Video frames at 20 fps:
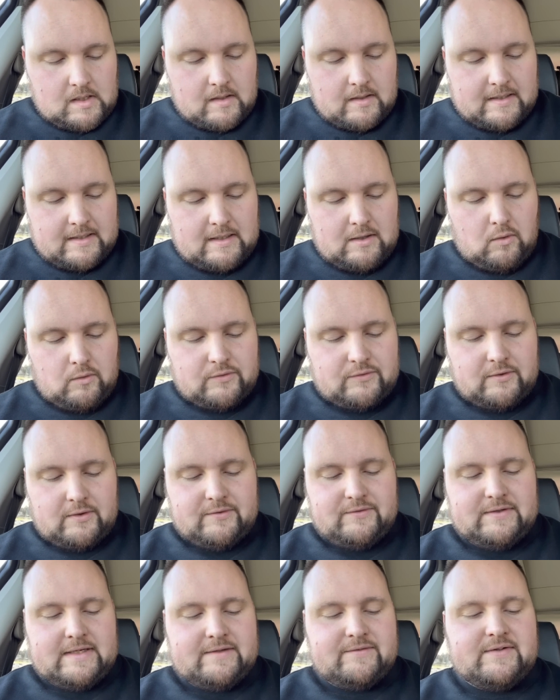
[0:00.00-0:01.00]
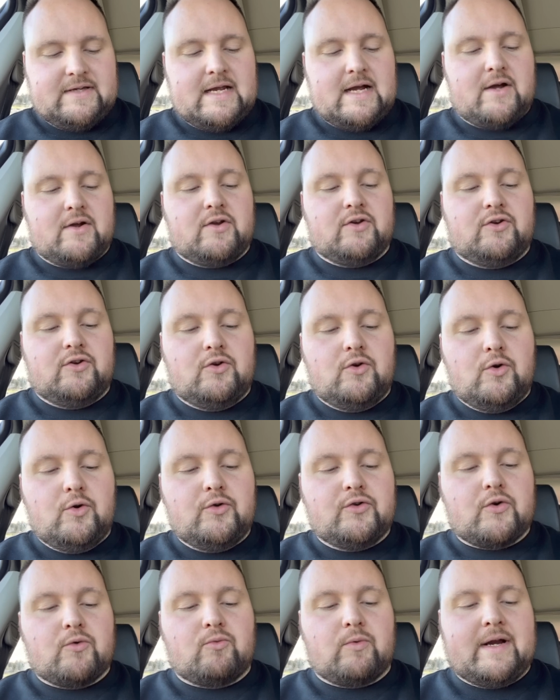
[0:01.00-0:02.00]
And also says here,
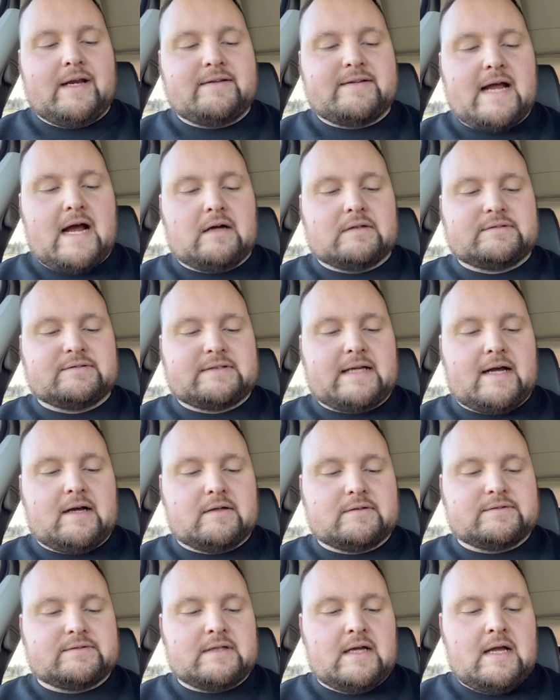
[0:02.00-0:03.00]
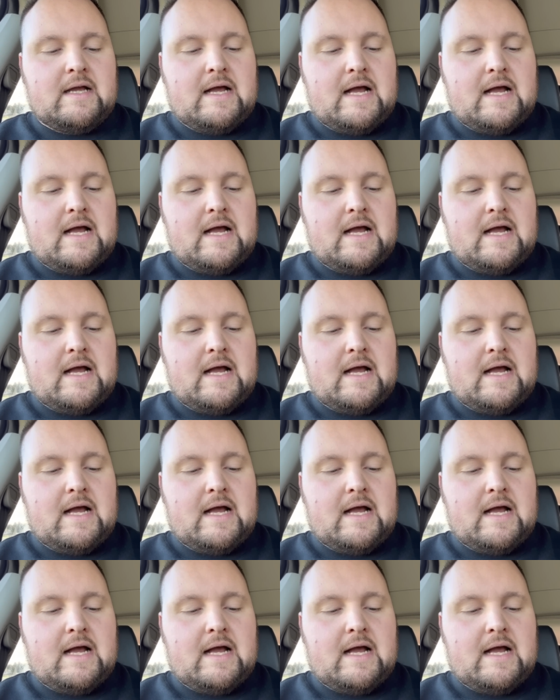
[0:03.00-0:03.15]
used retail sales